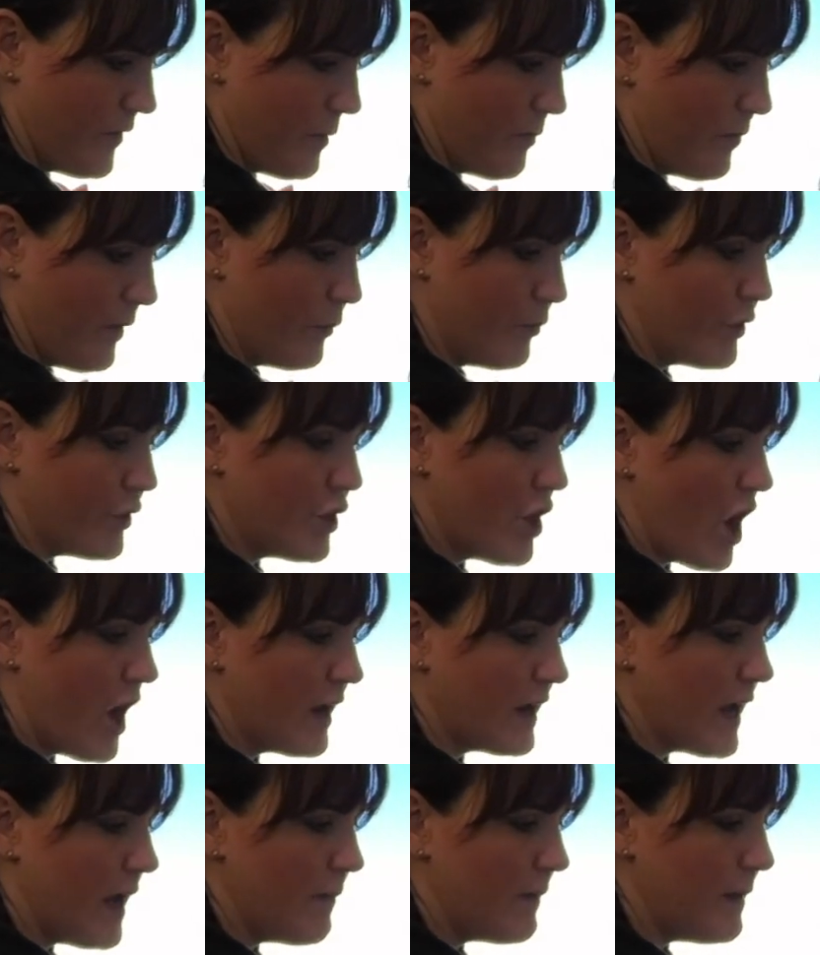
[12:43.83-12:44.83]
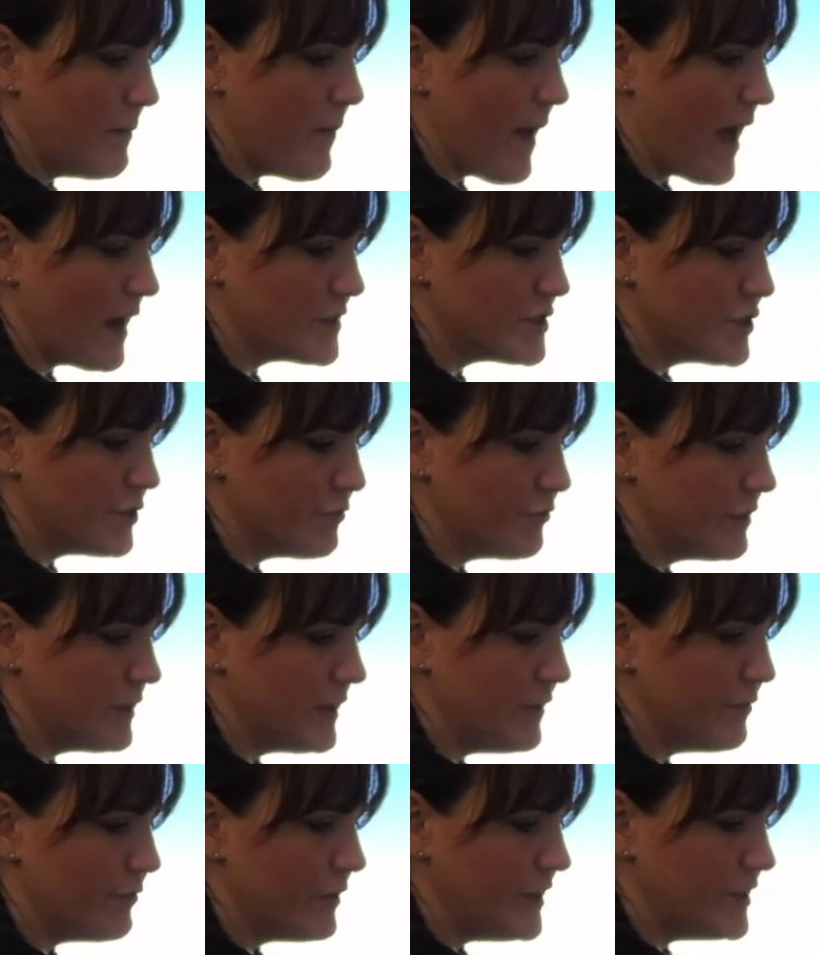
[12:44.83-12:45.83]
But we're not coming back to
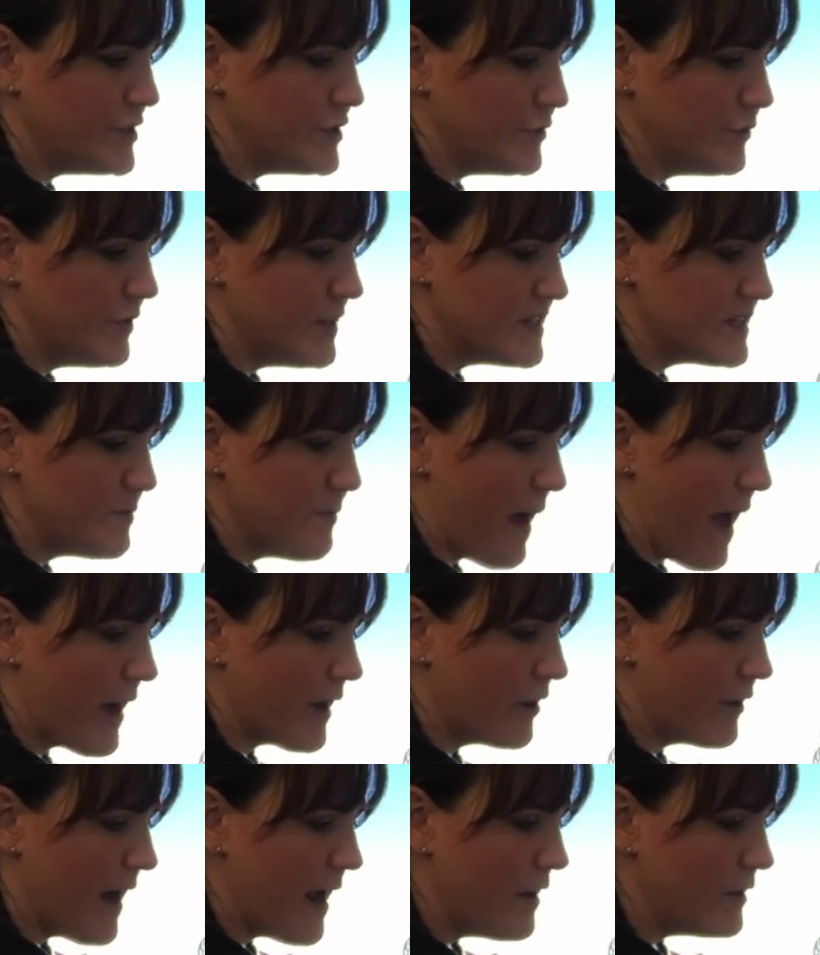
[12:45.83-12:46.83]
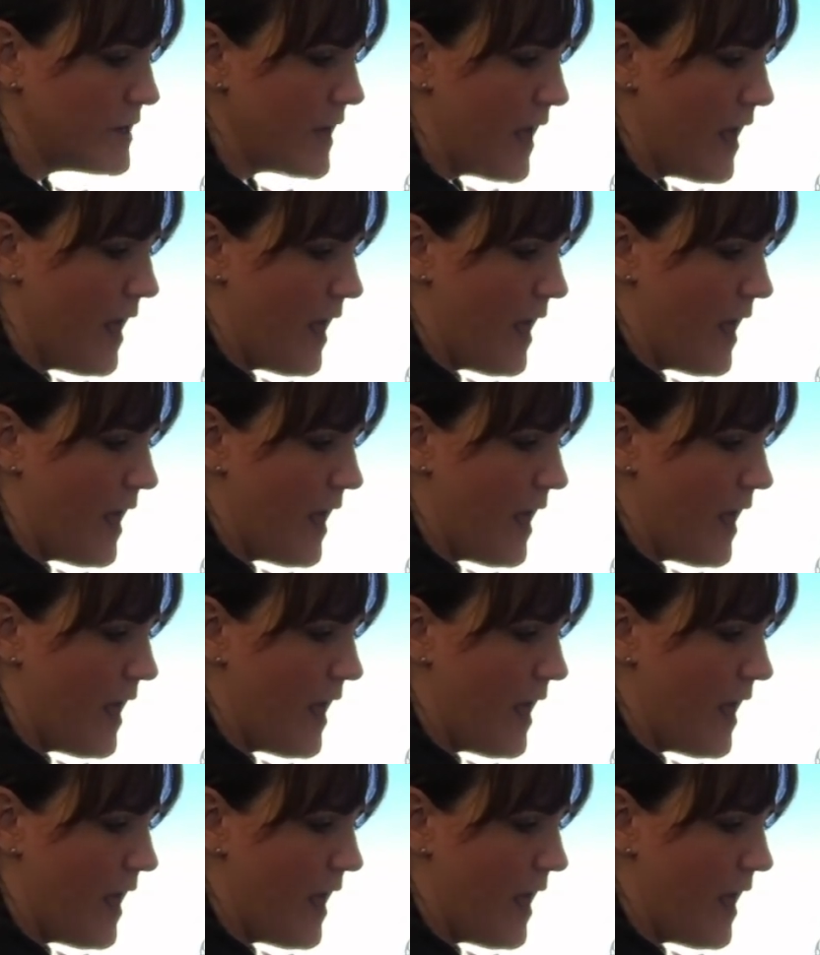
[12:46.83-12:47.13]
really redo this background.